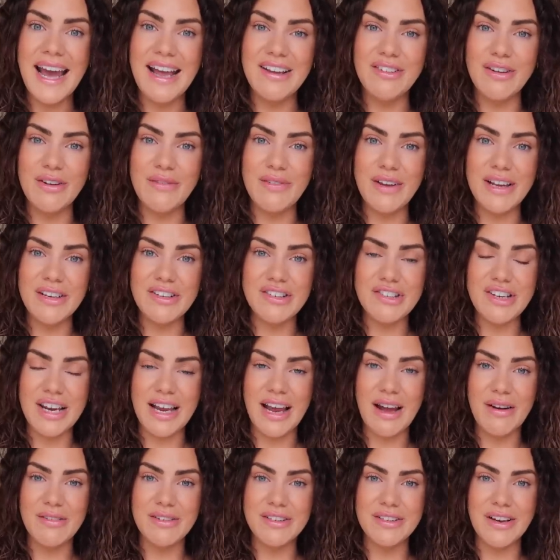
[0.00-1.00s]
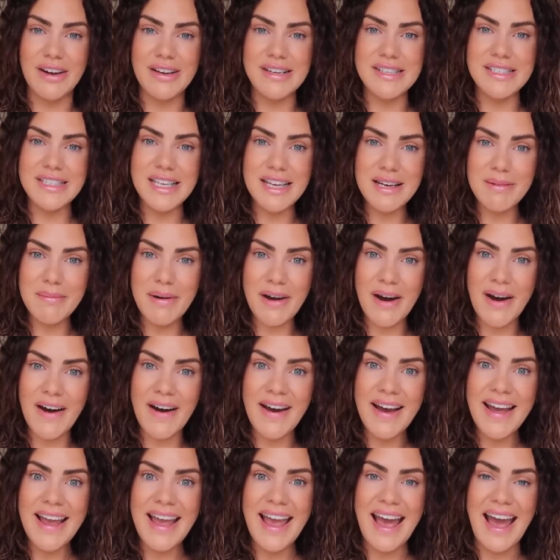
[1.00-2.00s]
and don't forget to check out Sky
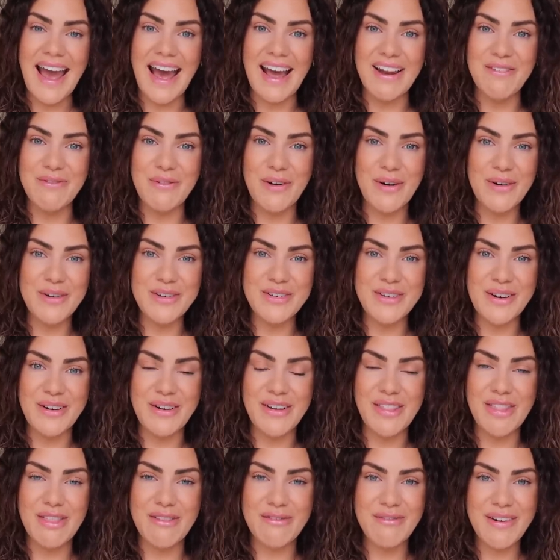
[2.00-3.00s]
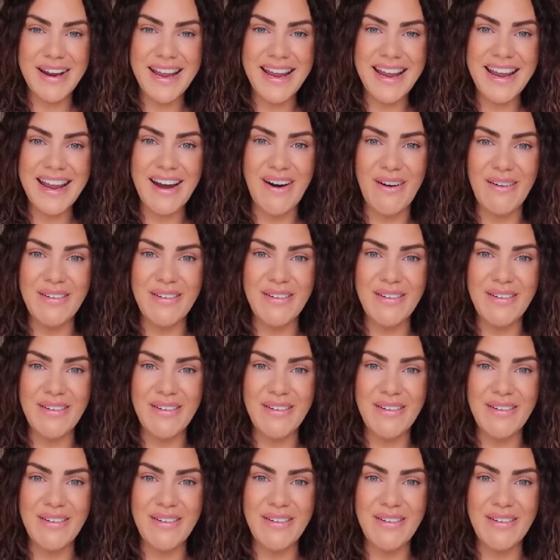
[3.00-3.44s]
Cinema and Rock Dog 3.